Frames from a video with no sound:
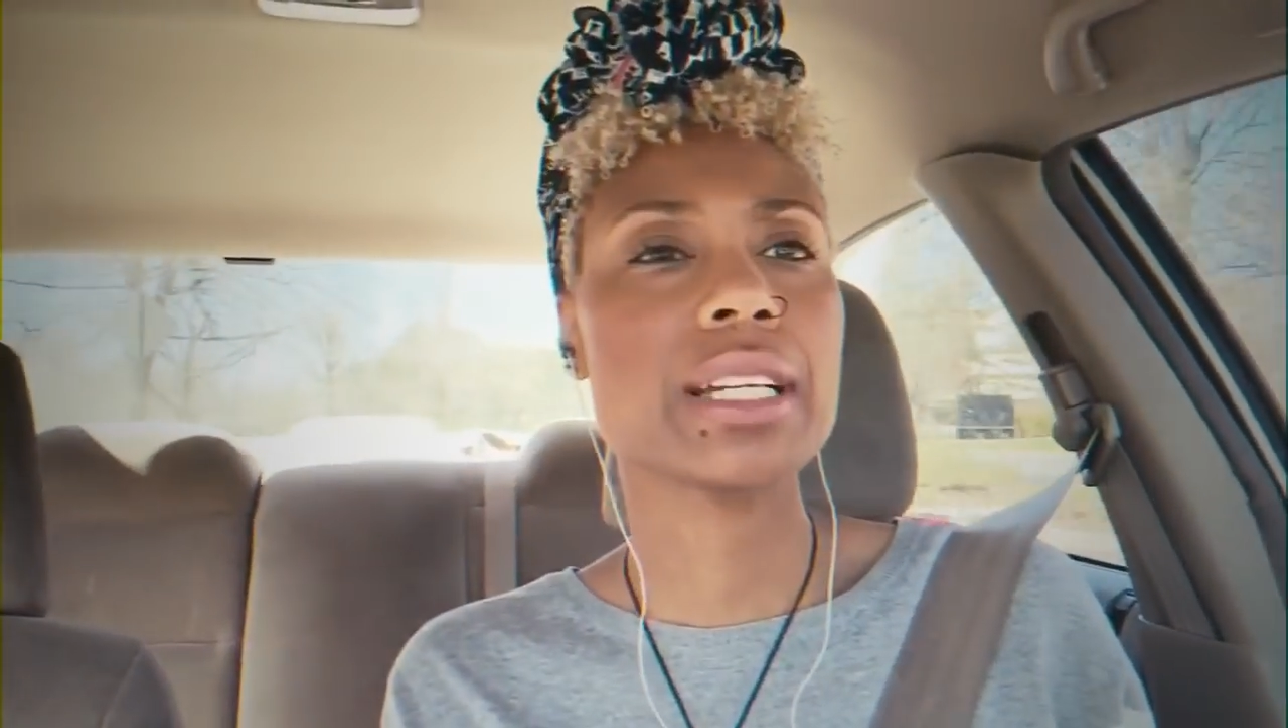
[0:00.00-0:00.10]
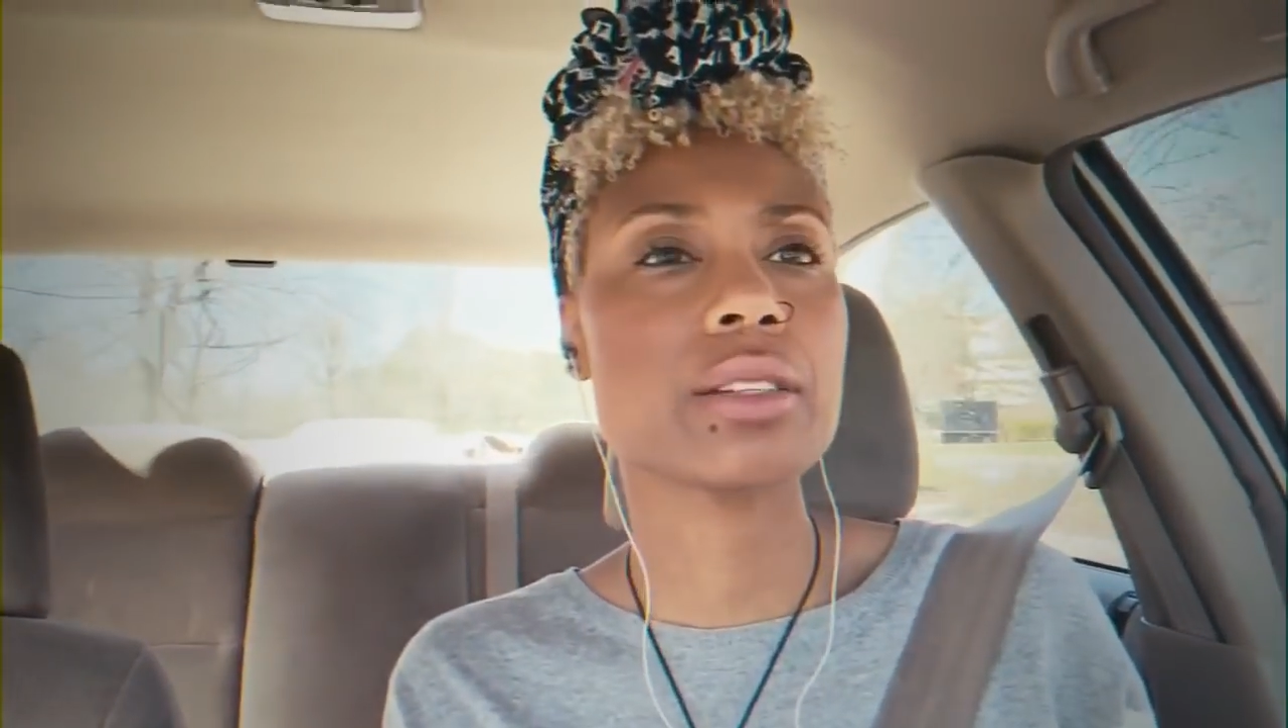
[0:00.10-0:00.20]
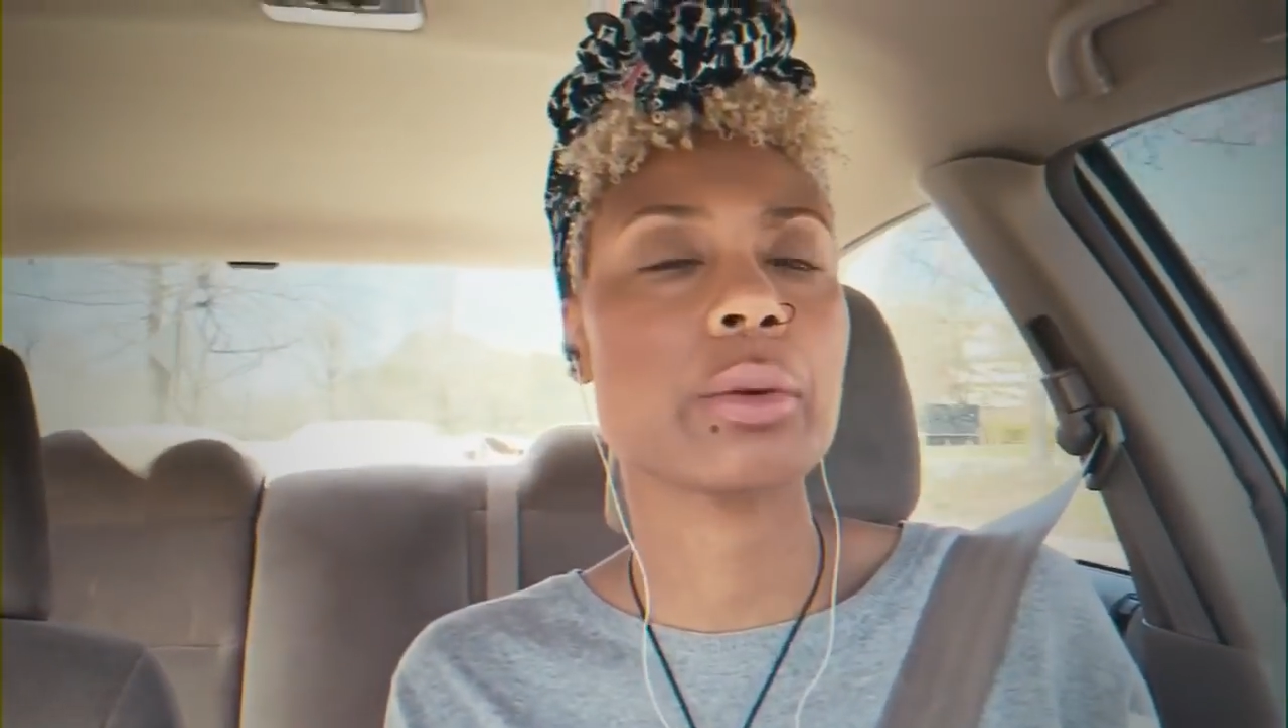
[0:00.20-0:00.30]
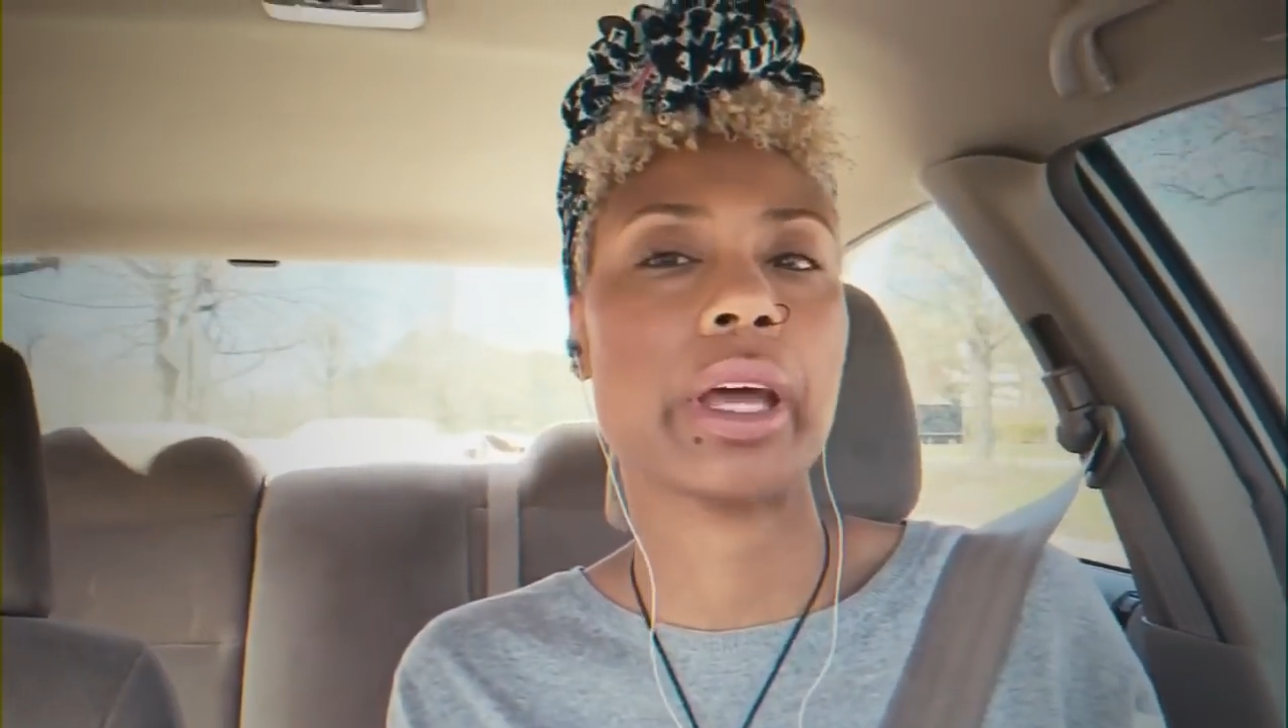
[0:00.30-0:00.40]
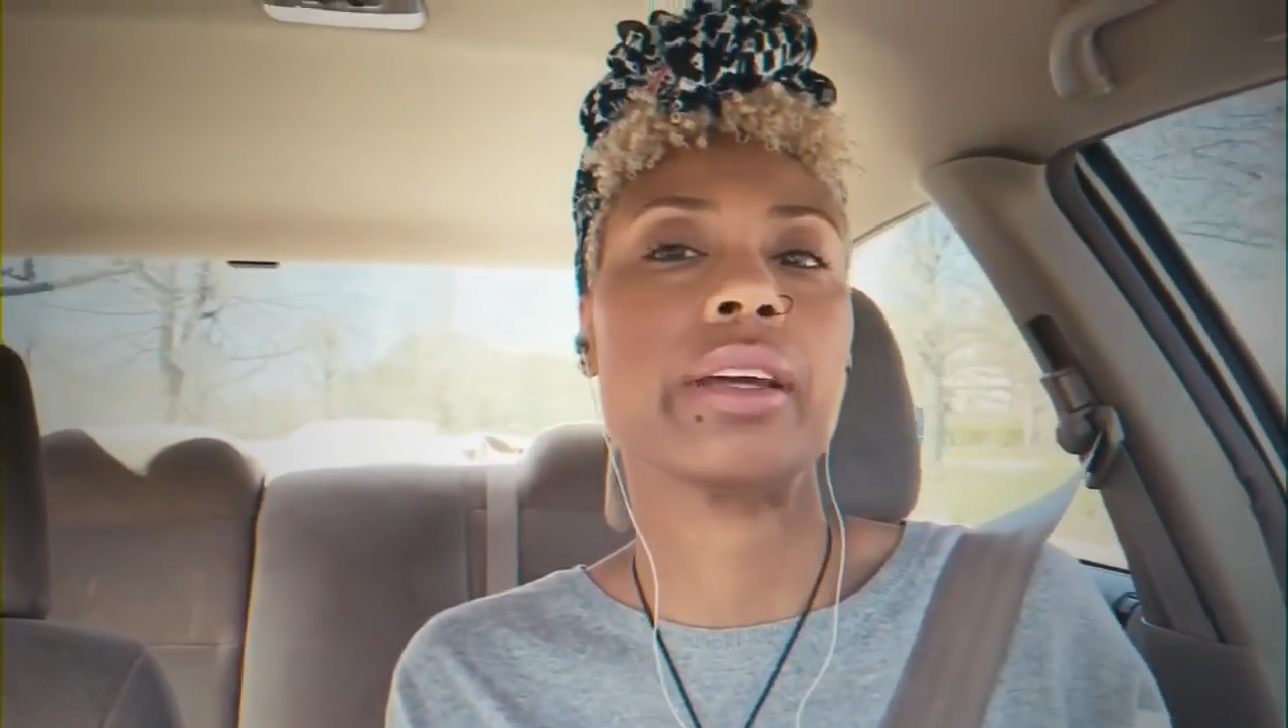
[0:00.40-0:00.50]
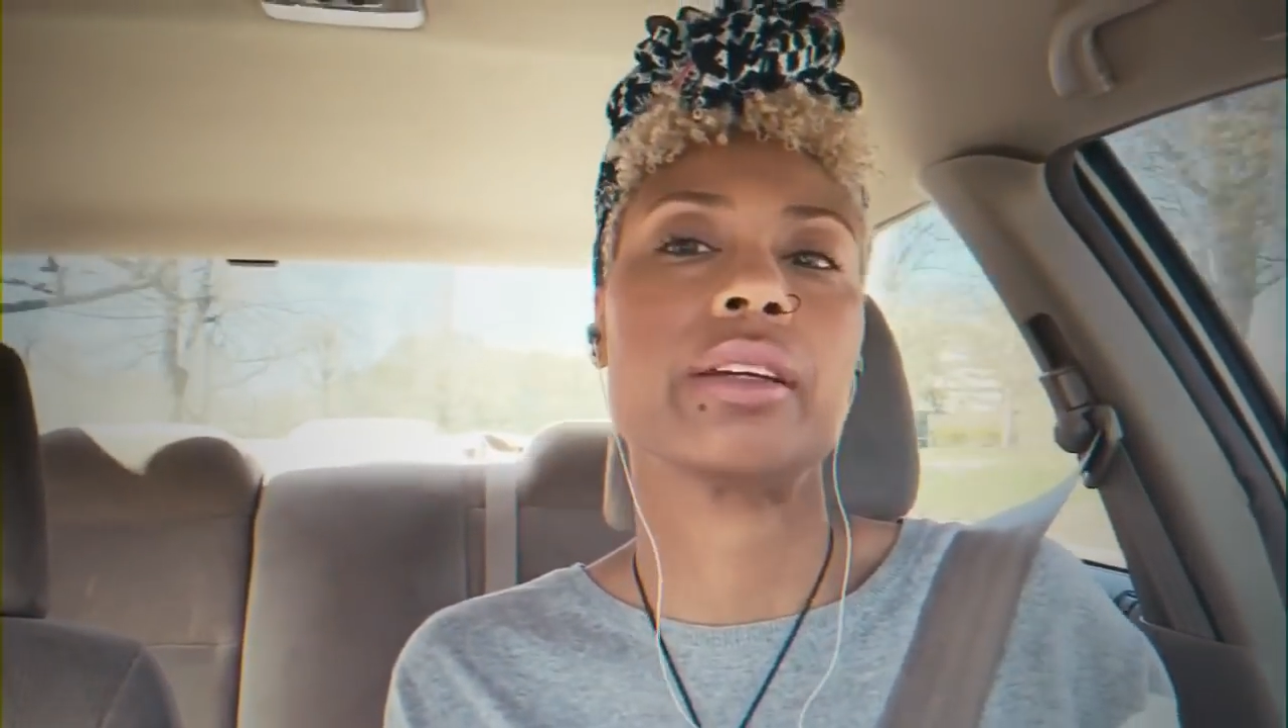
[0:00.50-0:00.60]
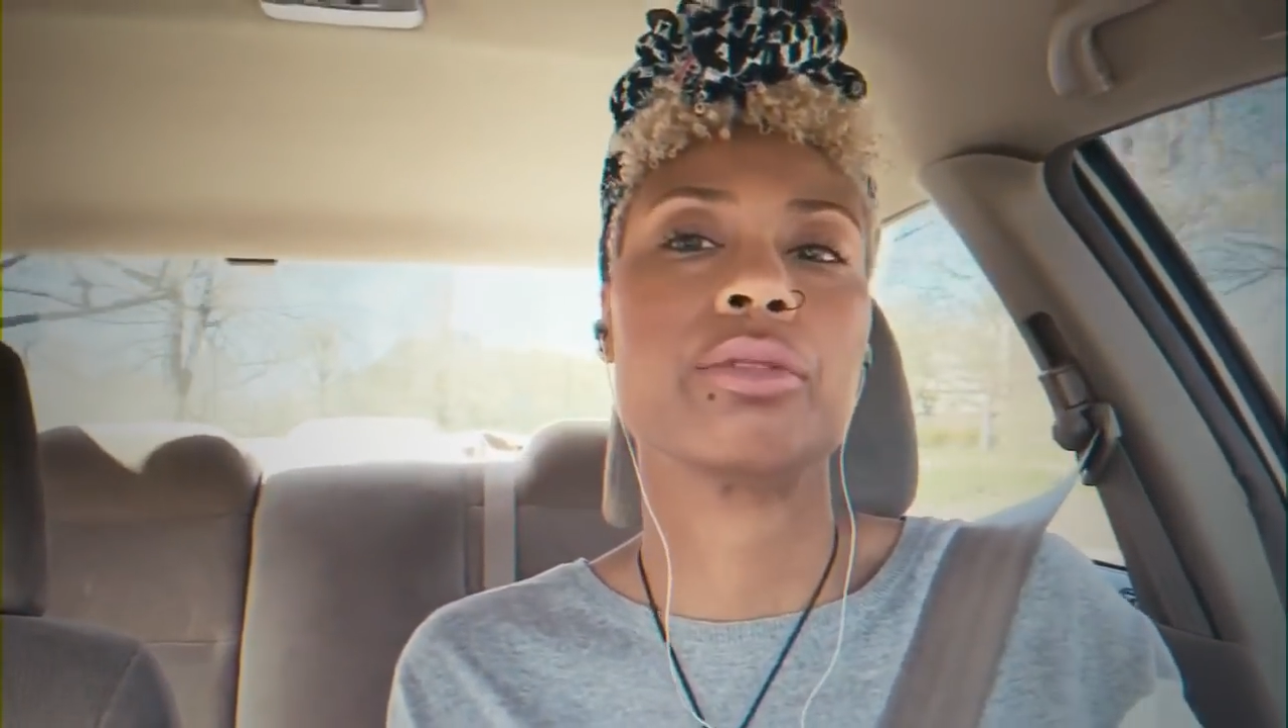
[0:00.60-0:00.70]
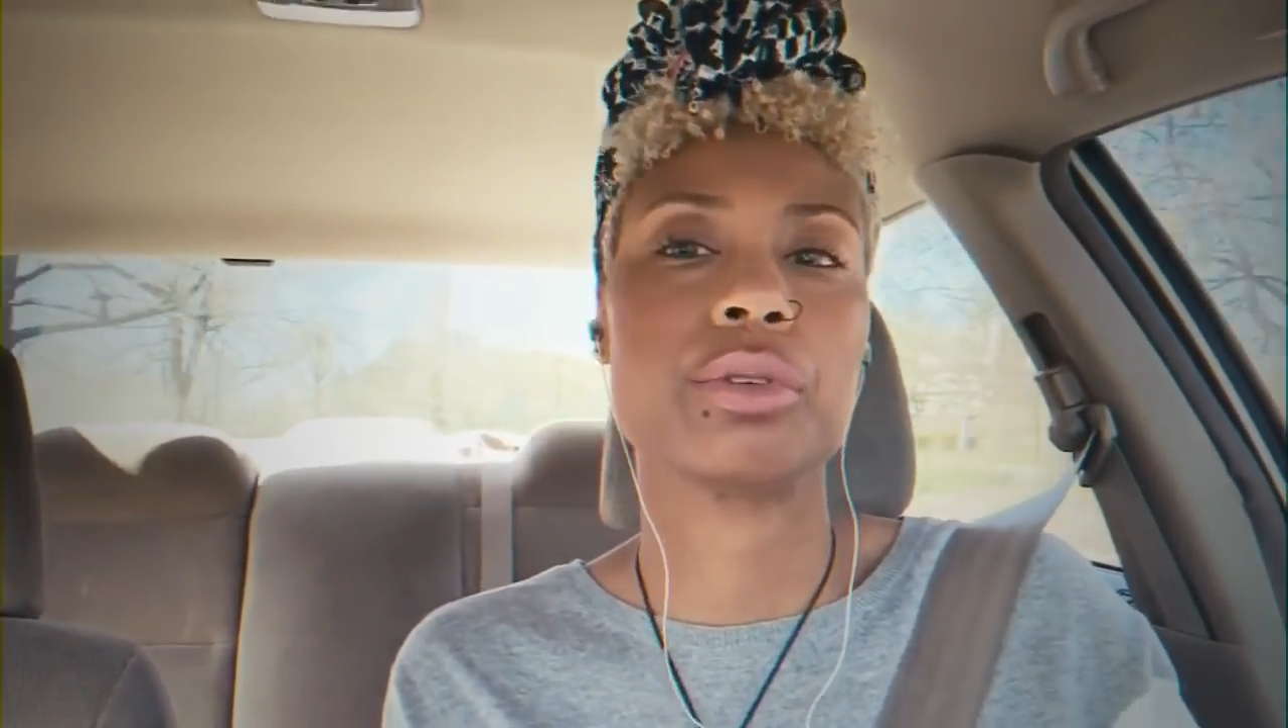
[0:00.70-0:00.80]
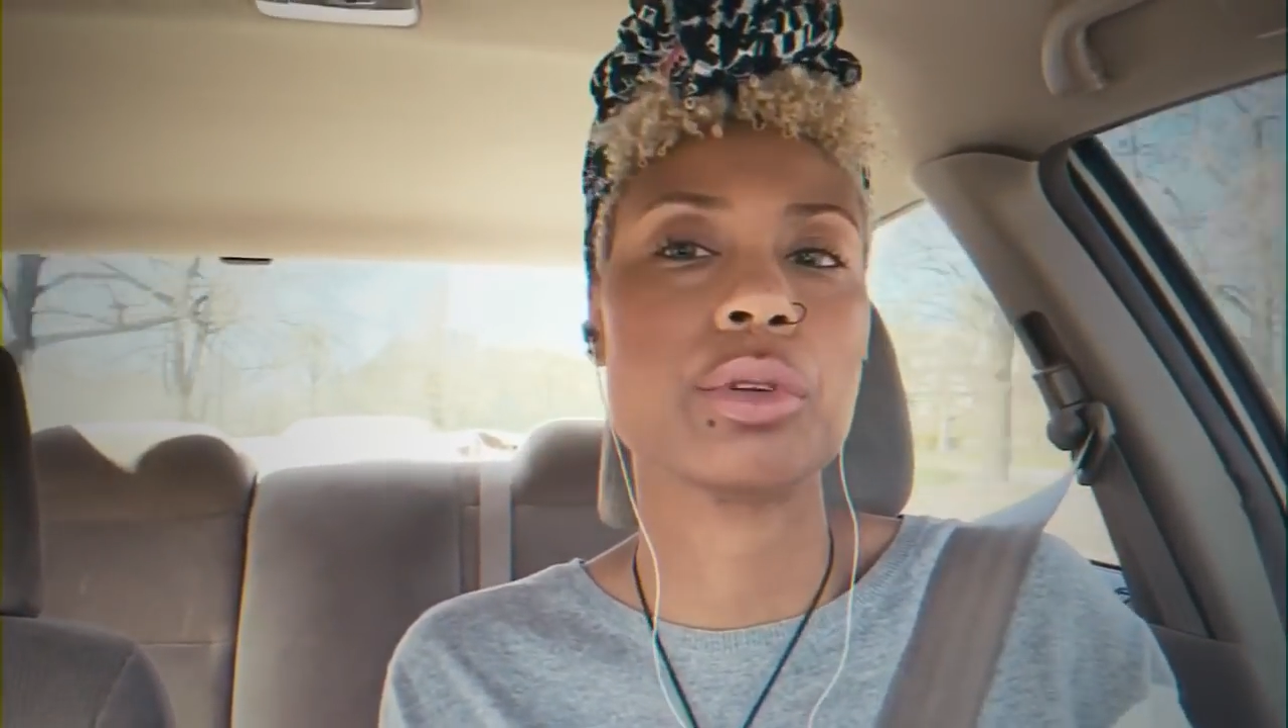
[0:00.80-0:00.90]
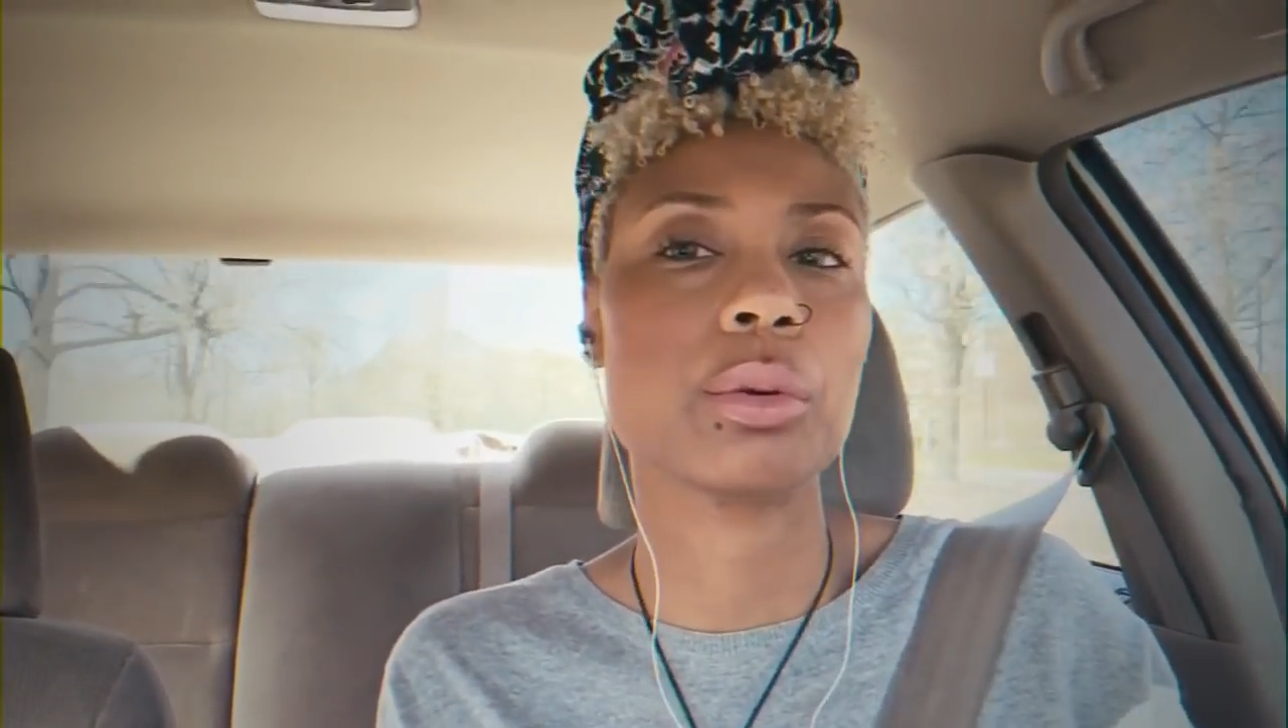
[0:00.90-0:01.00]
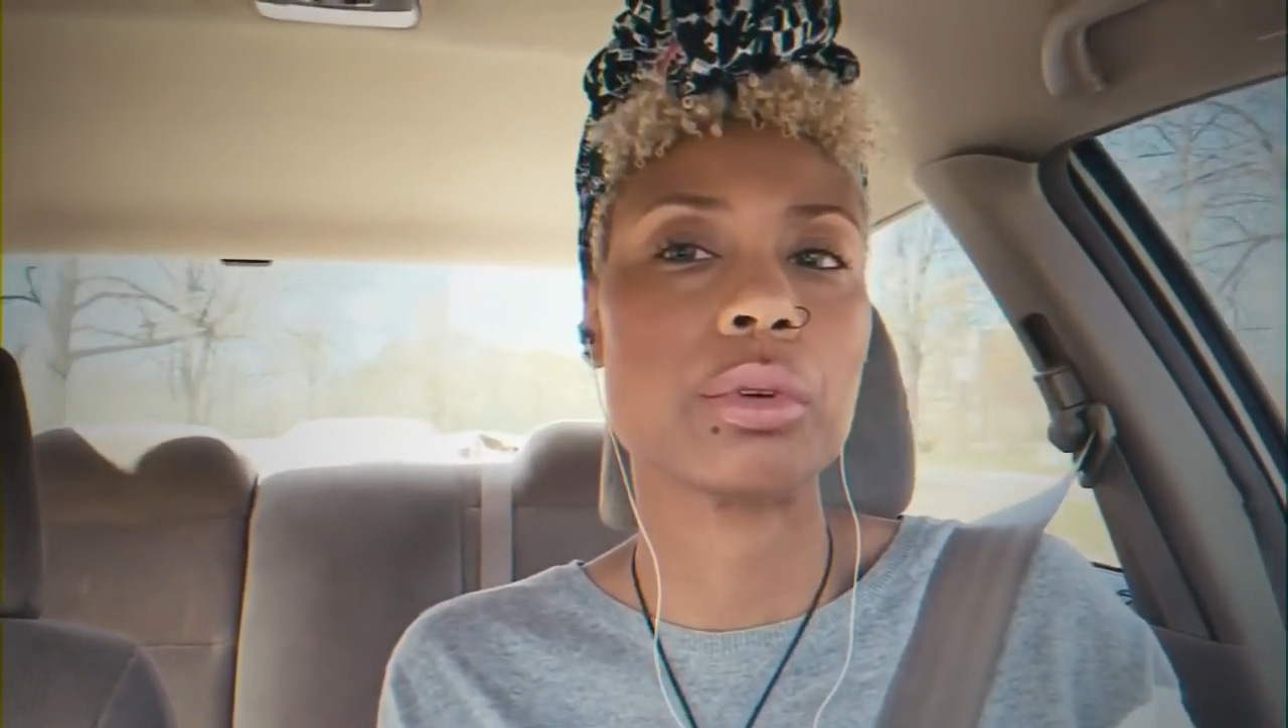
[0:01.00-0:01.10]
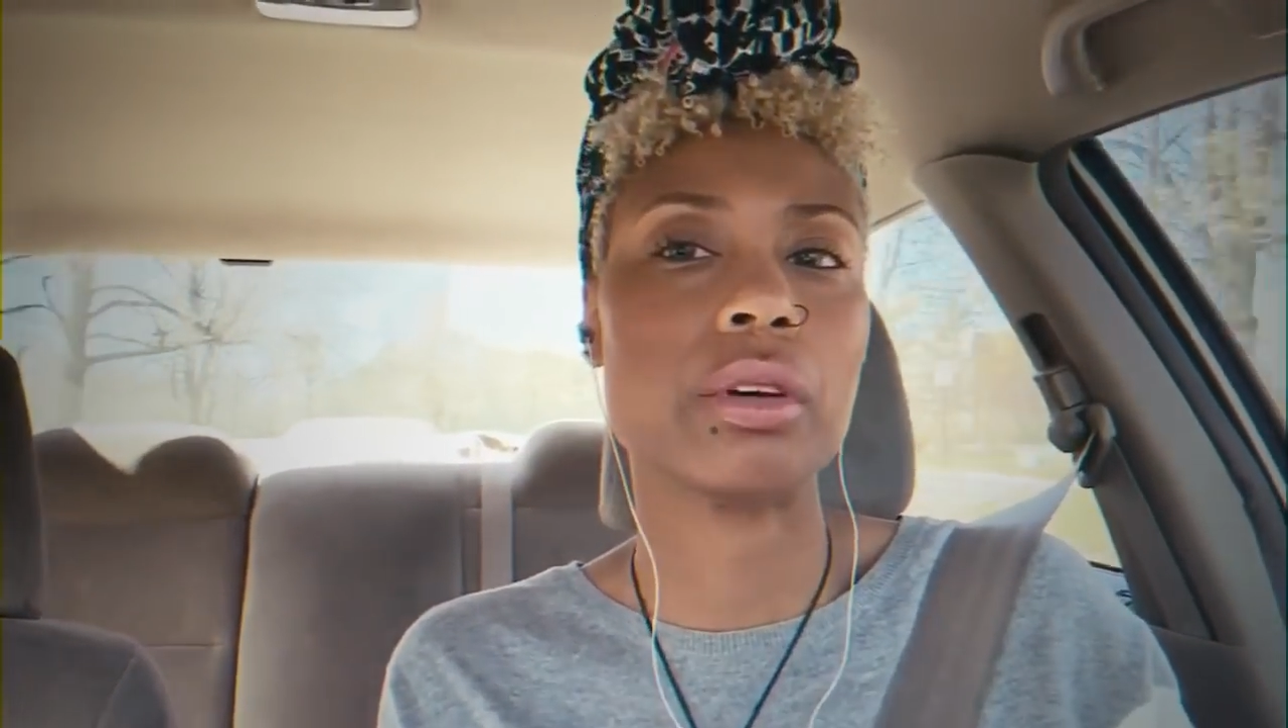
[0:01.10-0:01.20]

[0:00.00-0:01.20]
It's okay if you don't